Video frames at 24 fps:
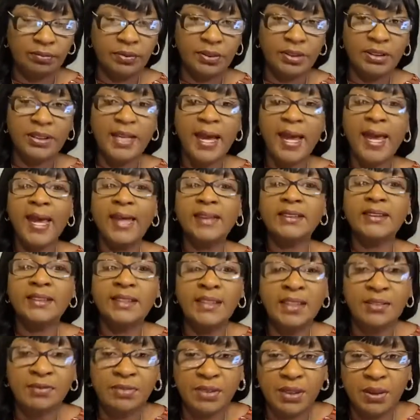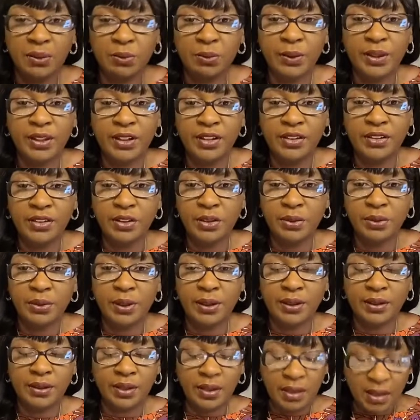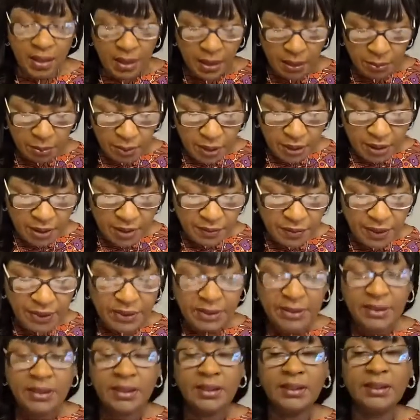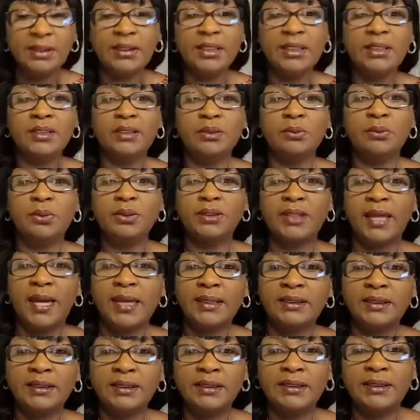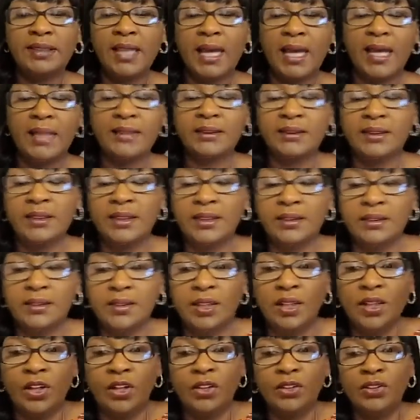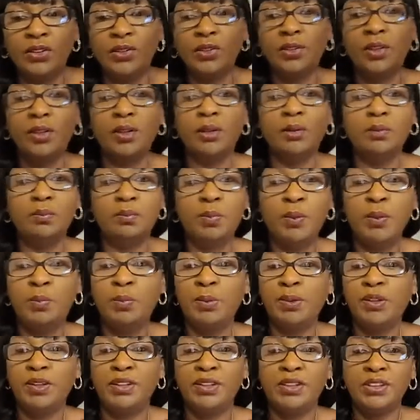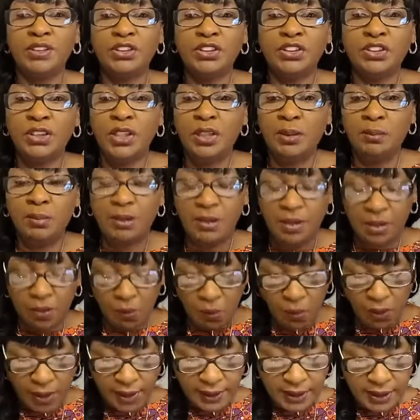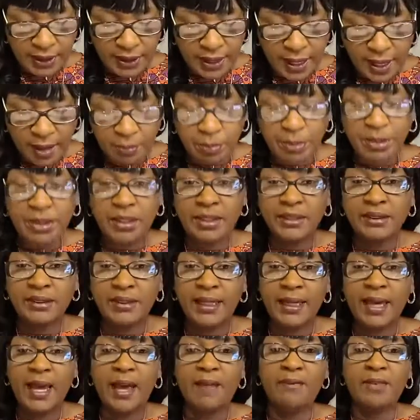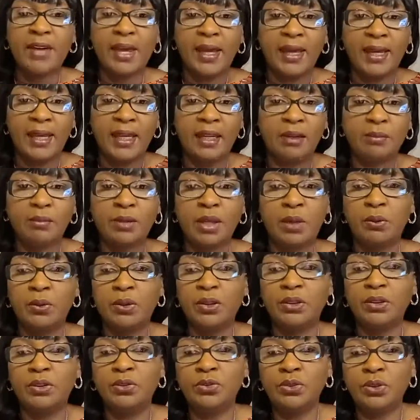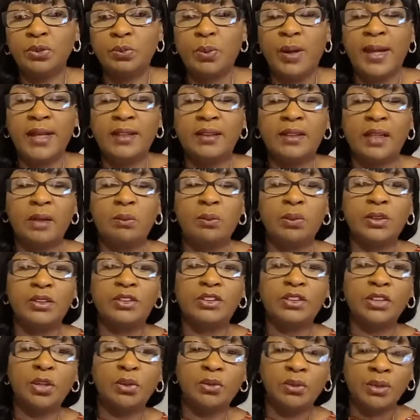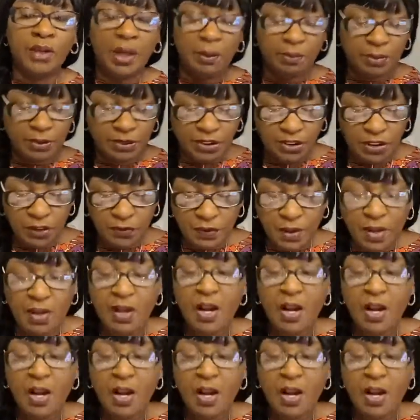your activity. What are you doing? Many of us in this season, we're exercising. You know, people are in the gym and they're working out because they have an aim. They want to lose weight. They want to tone up and so forth.